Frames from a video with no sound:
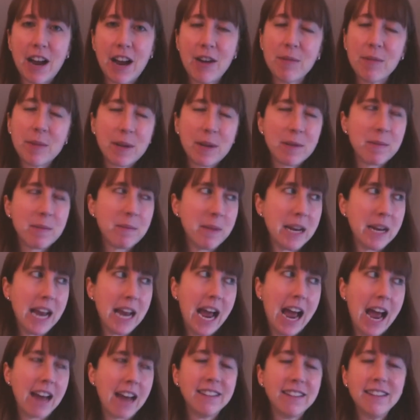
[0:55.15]
I'm in
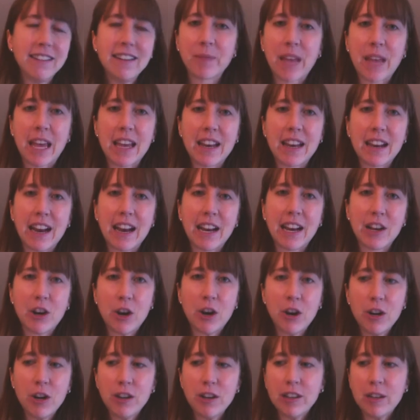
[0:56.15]
Manhattan, and I
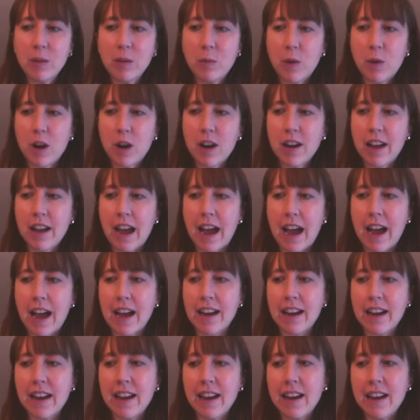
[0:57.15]
currently work
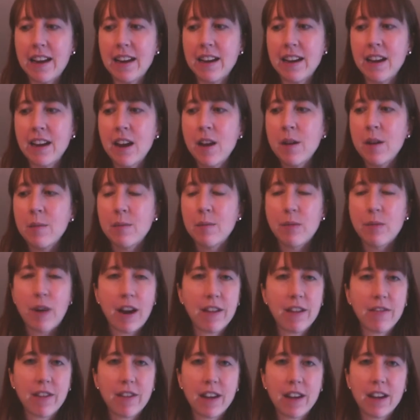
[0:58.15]
at a
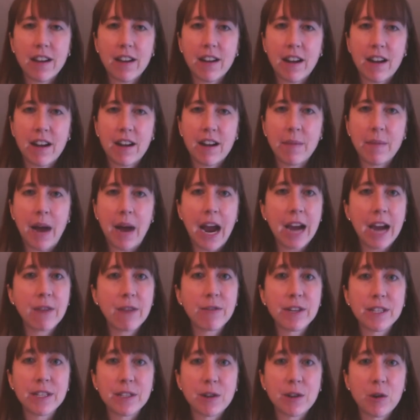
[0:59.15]
private
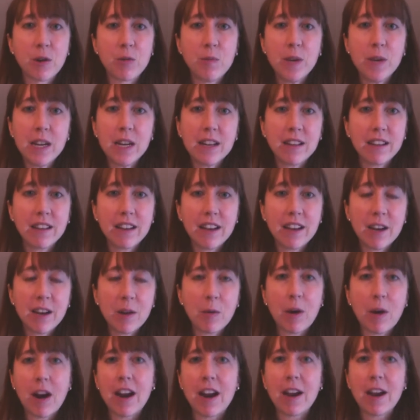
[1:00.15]
high-risk OB clinic where I am